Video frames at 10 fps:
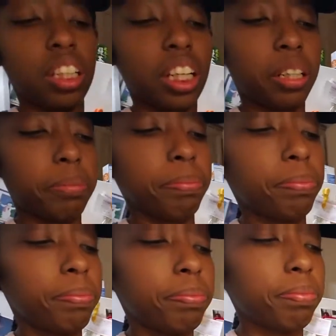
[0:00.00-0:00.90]

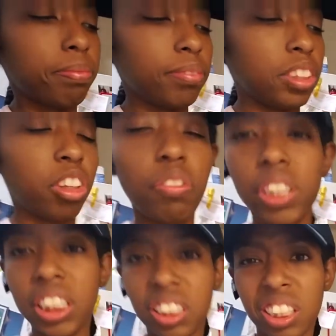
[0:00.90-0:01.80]
so
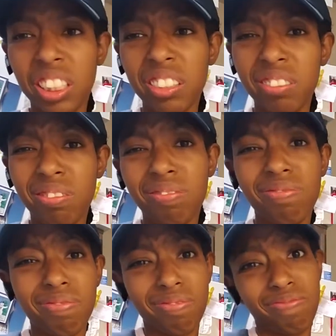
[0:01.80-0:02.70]
hopefully it's good.
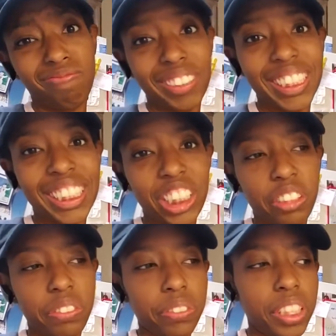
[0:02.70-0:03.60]

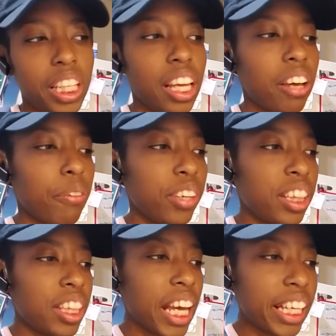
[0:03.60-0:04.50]
So, with
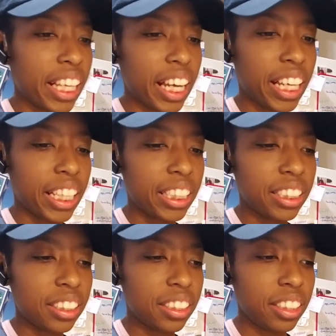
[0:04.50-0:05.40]
that, guys,
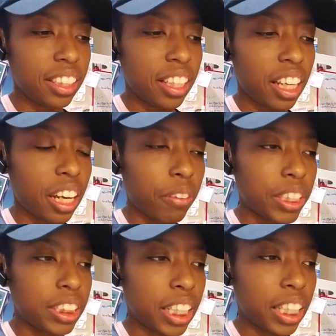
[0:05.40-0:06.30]
I
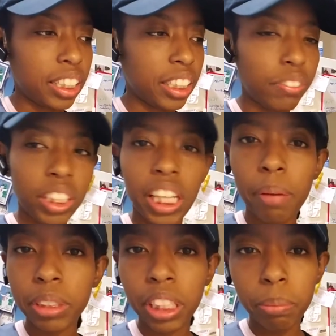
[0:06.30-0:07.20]
want to say, leave any
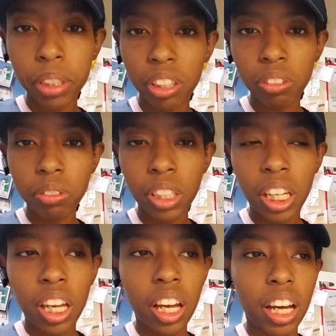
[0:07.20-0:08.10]
comments down below.
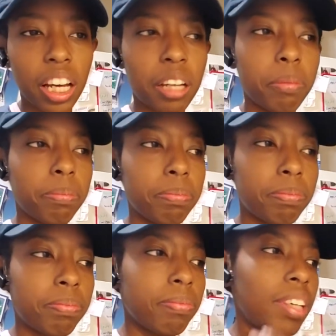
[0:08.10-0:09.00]
I'll
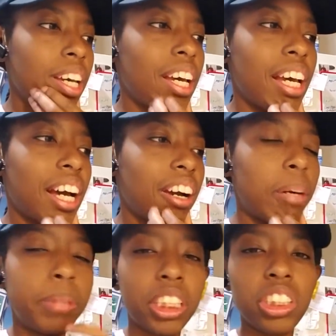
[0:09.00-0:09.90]

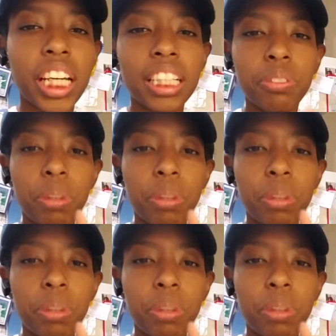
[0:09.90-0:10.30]
update you guys